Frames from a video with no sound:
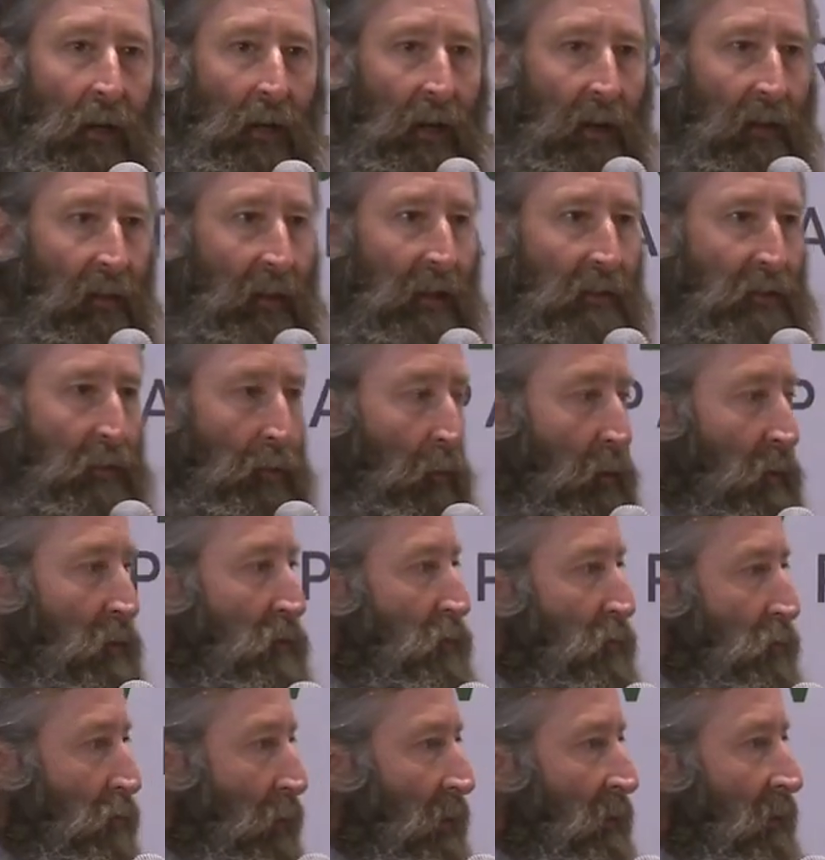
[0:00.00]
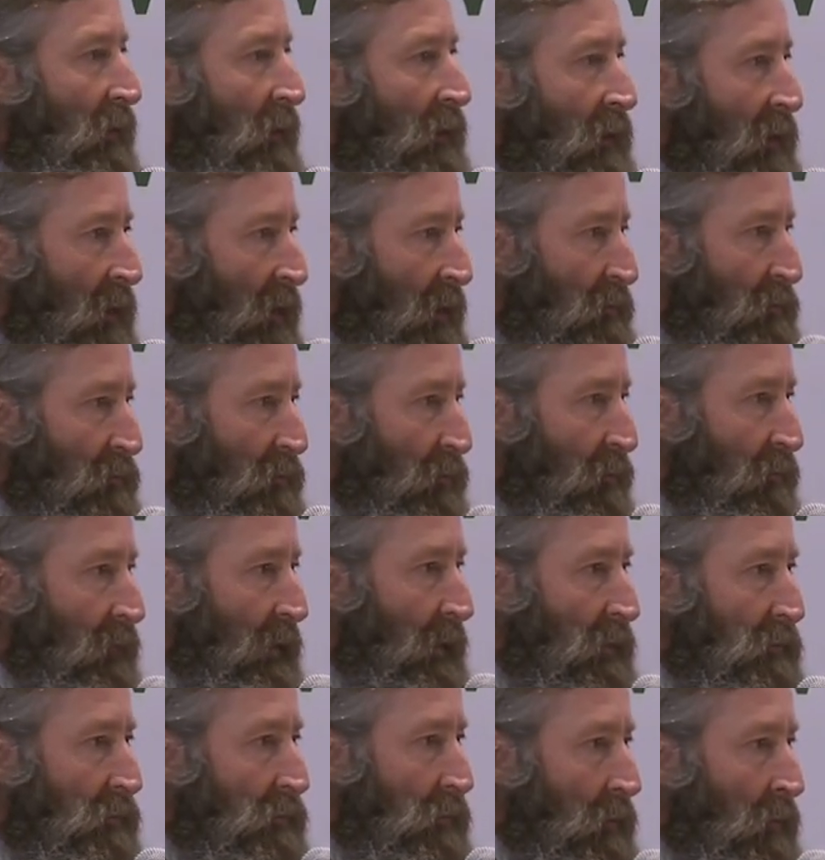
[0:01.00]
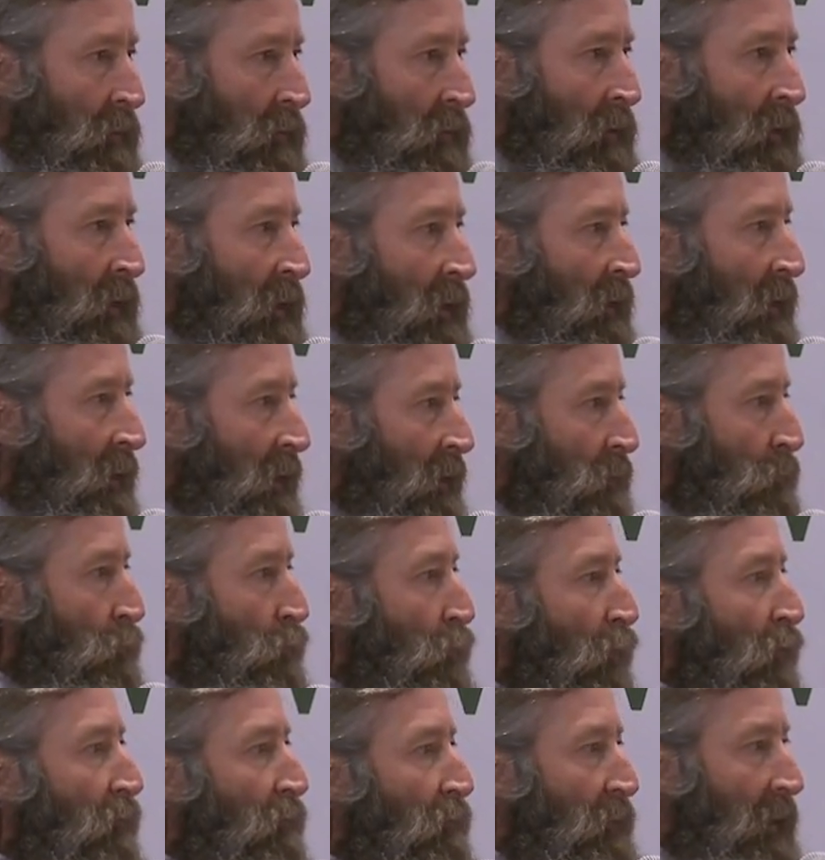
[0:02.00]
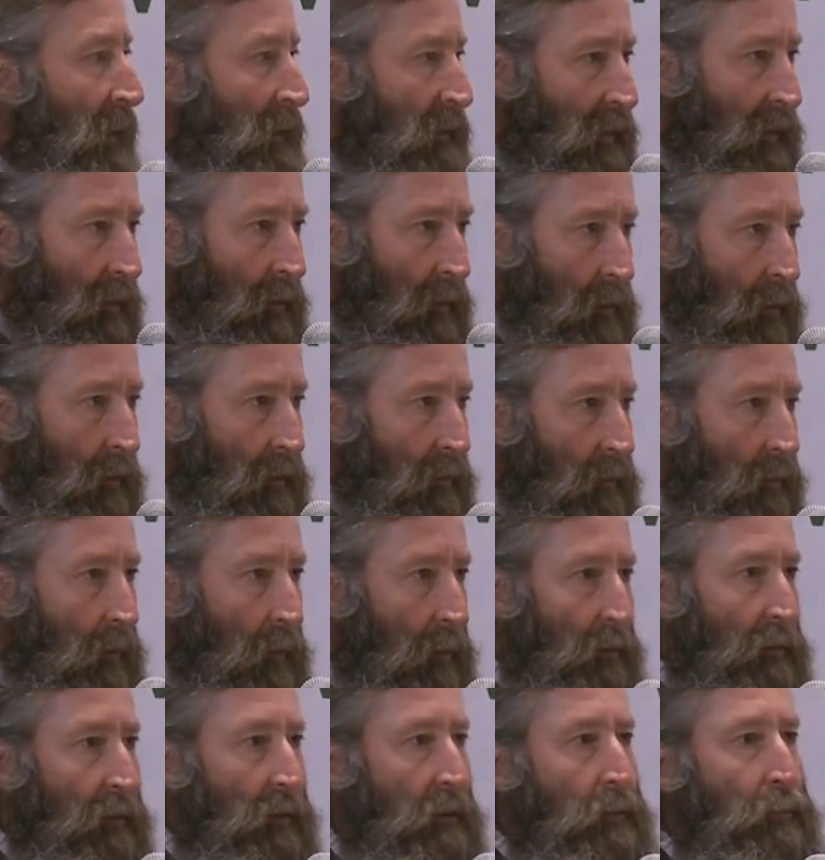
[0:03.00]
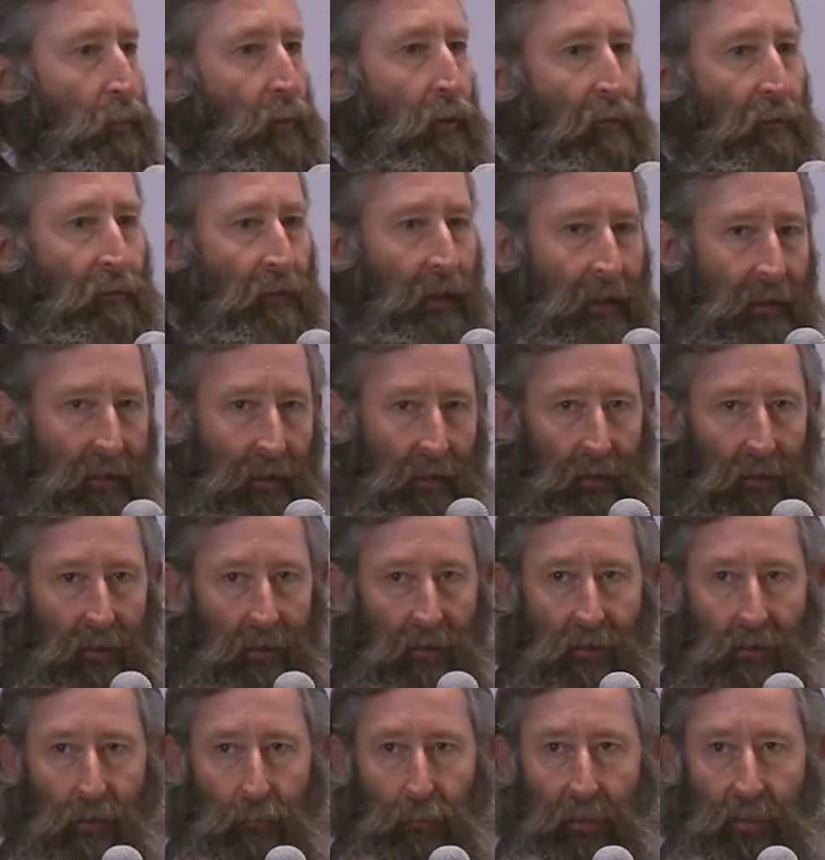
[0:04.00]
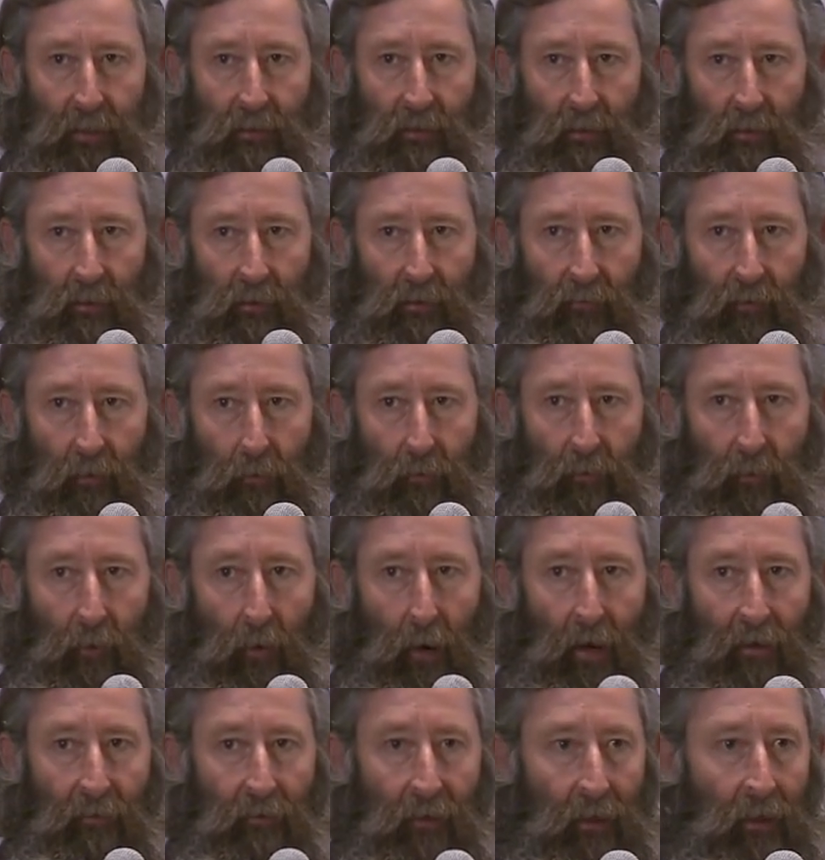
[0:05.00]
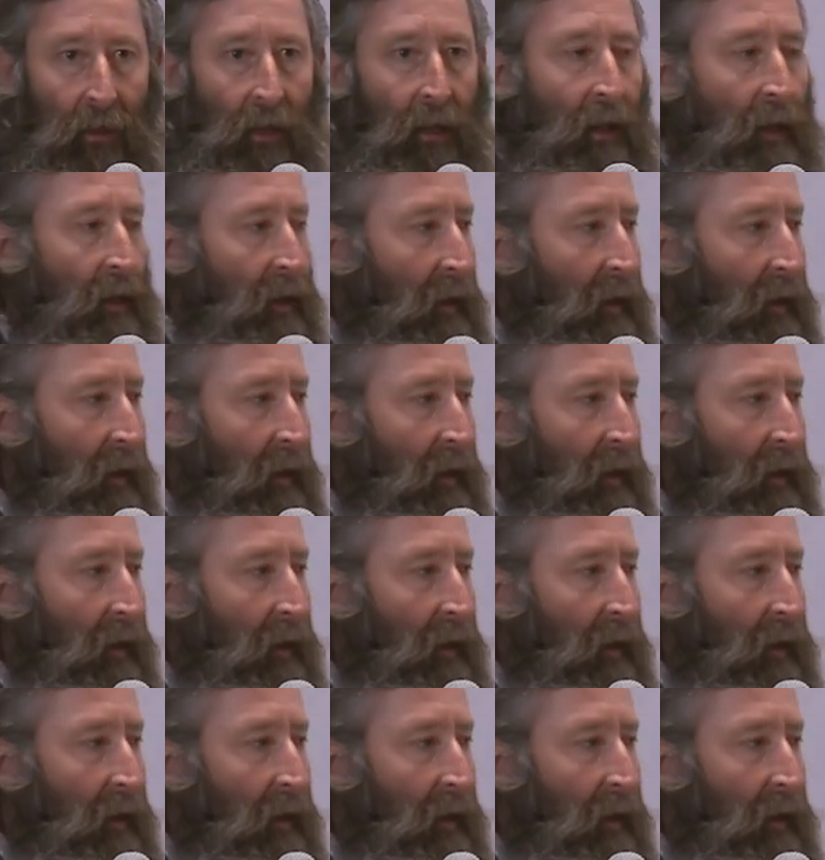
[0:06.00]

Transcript: And that's restricting conservation. It's preventing our growth. It's preventing these species from thriving.